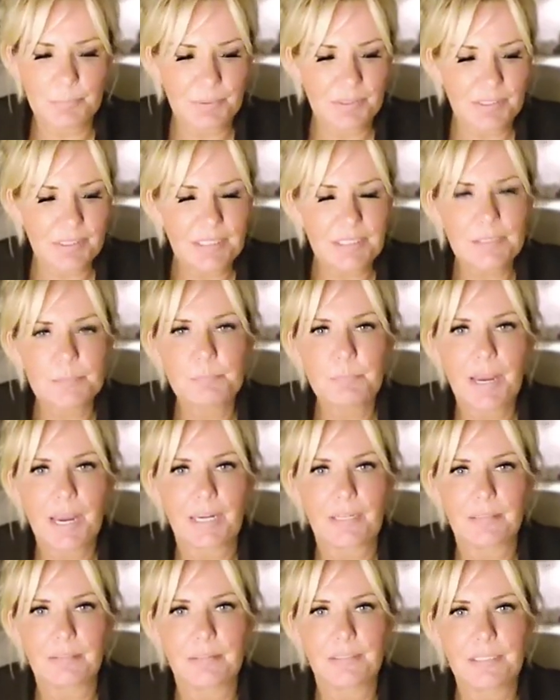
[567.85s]
But this
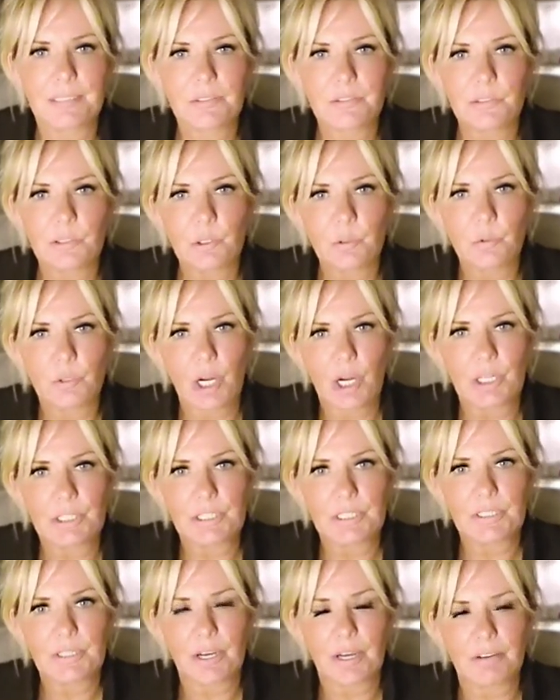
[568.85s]
new
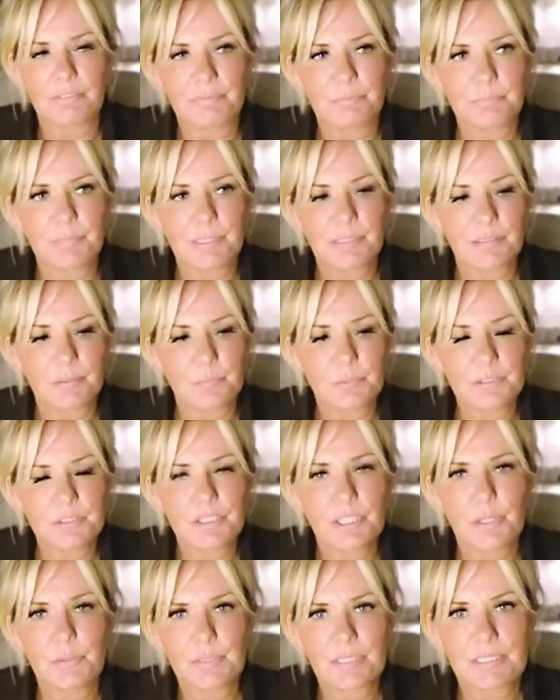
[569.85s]
kind of life meant was
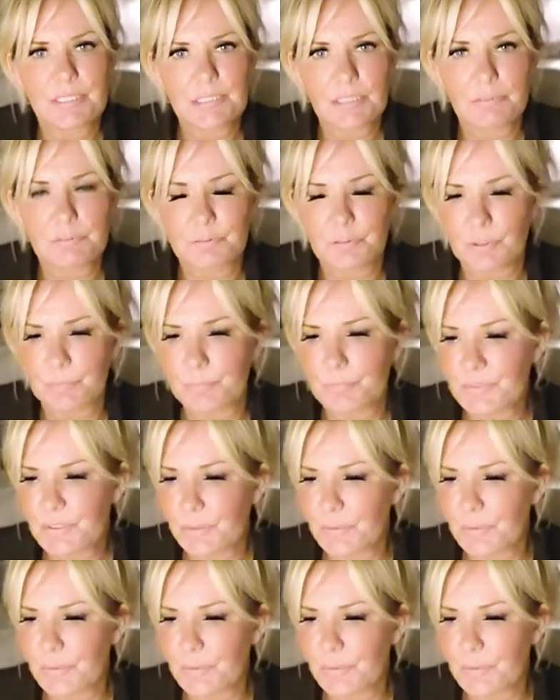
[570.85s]
totally different.